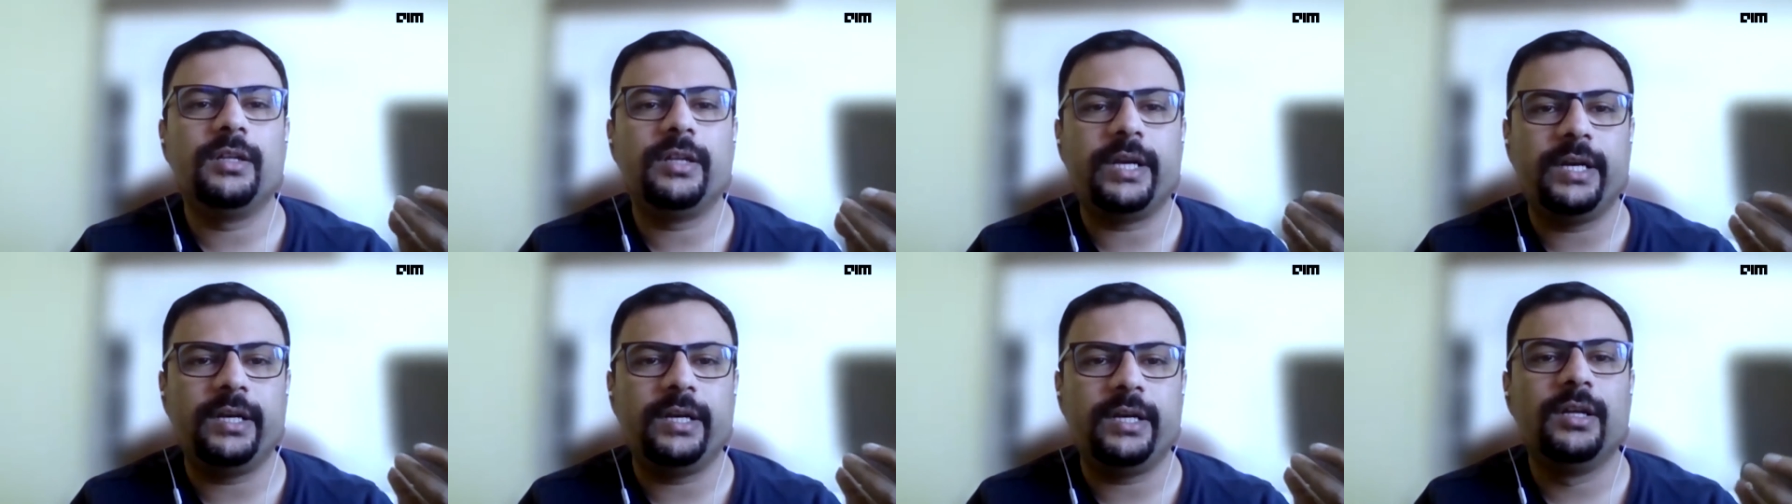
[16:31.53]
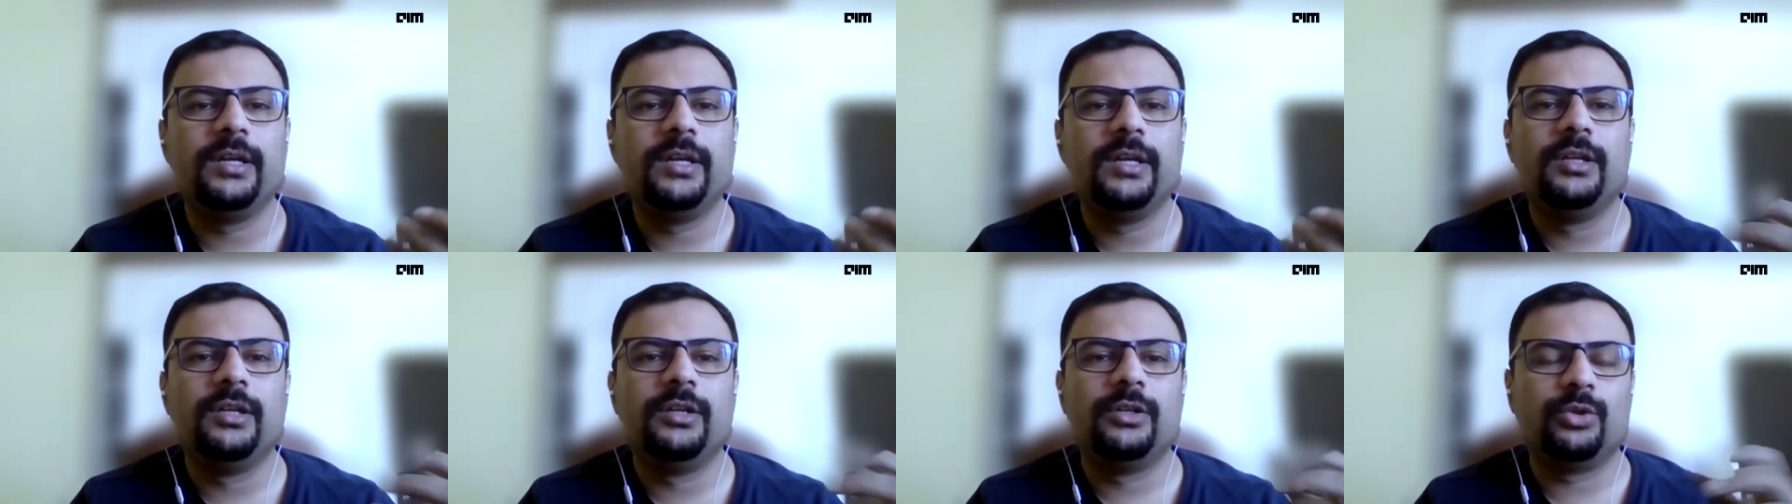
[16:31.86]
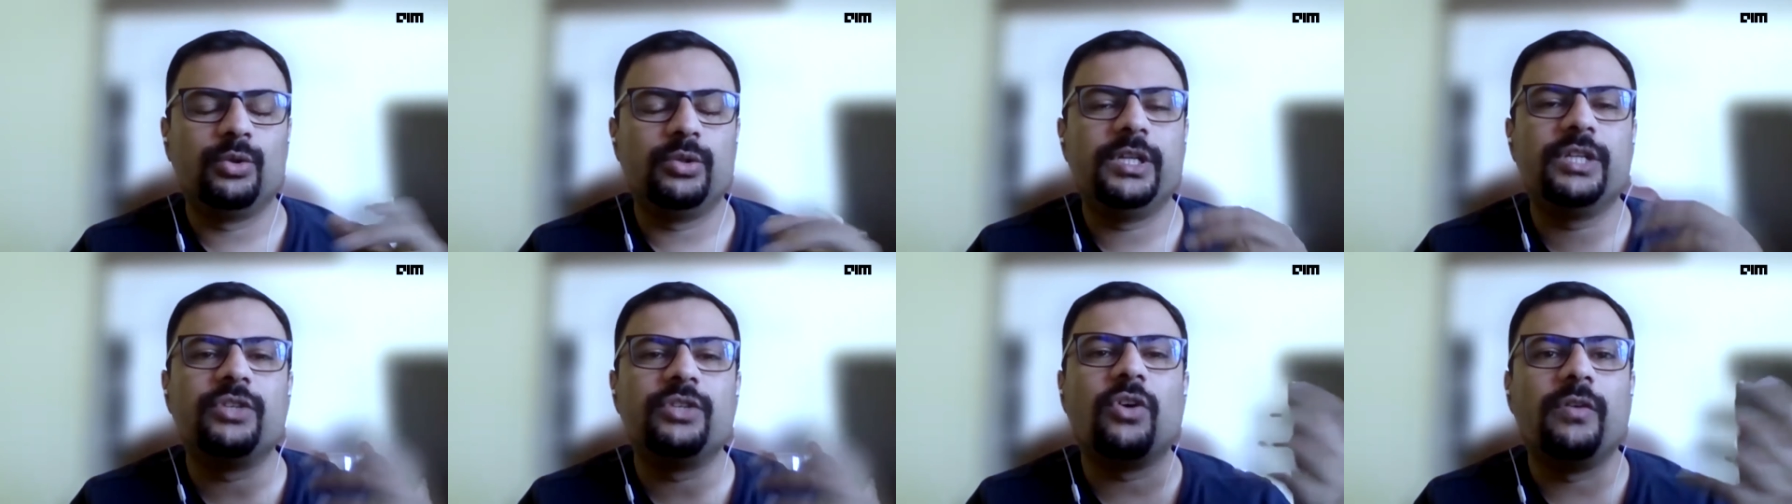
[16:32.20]
right?
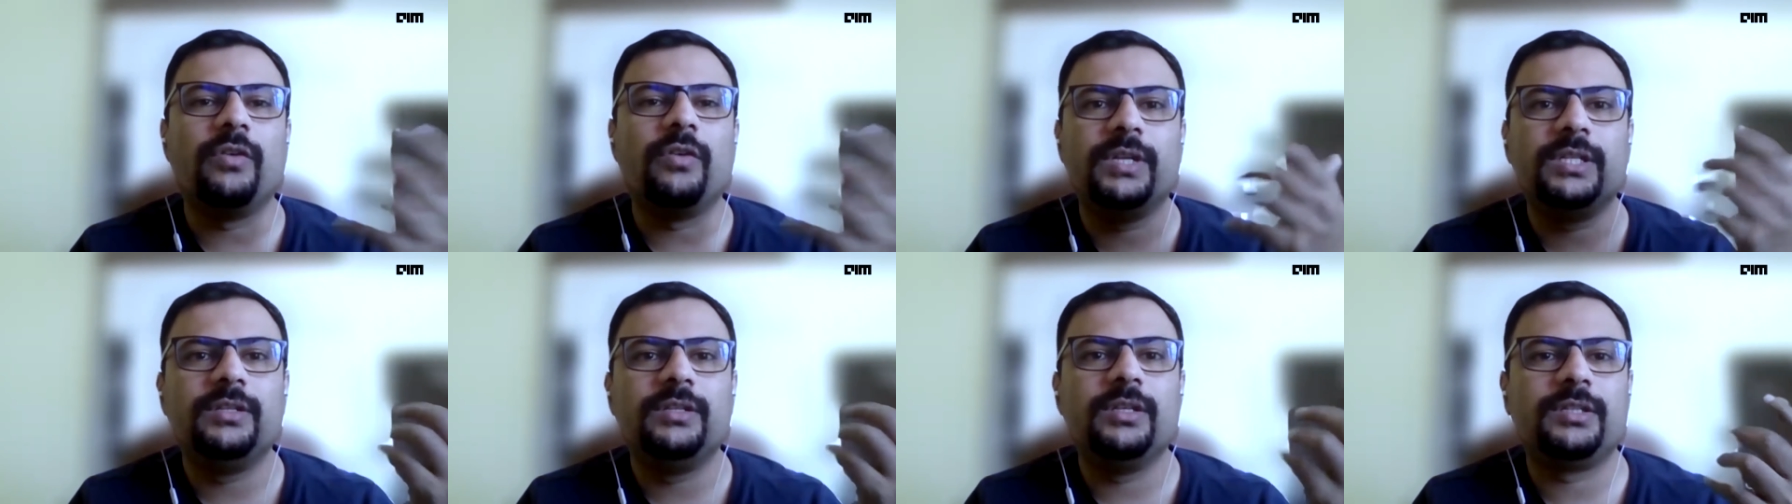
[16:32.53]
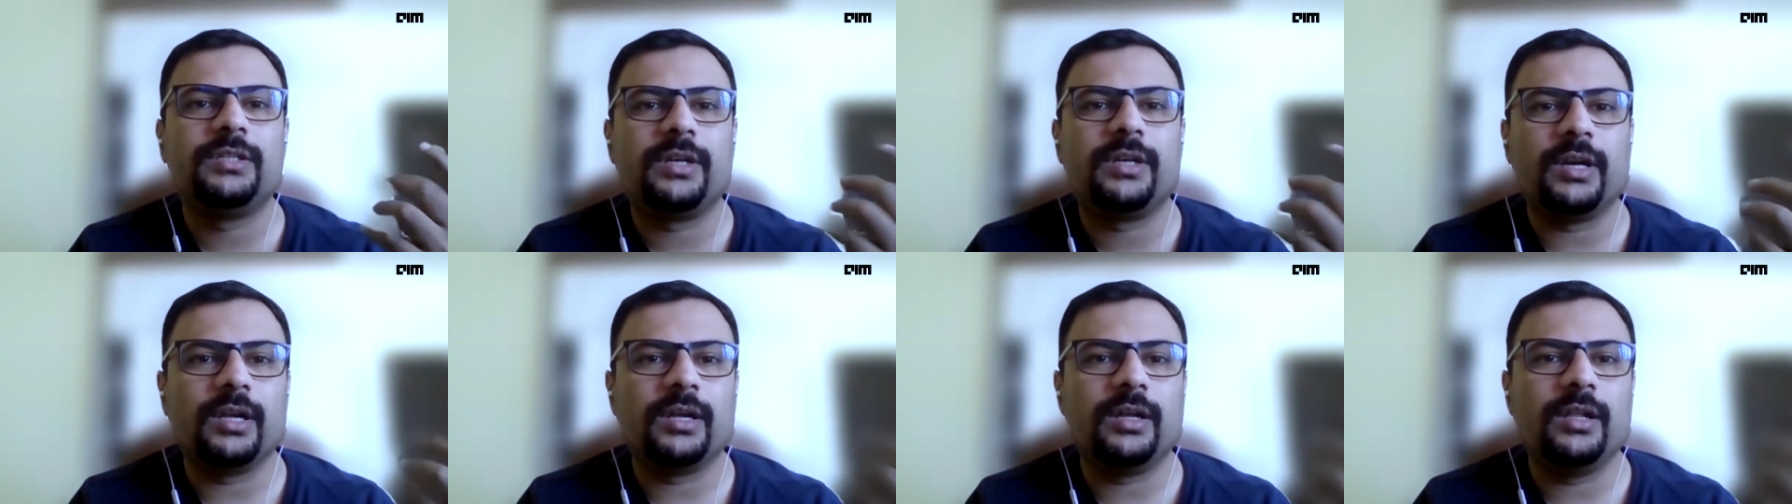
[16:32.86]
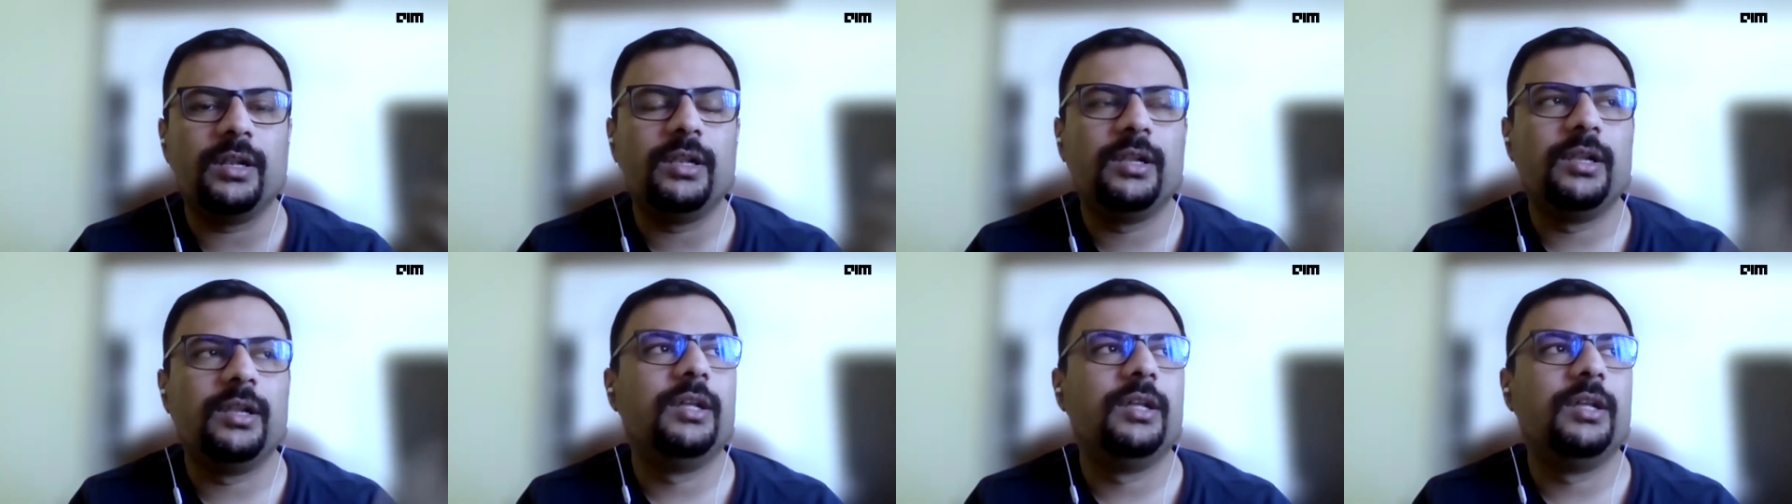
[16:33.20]
So there's always this struggle.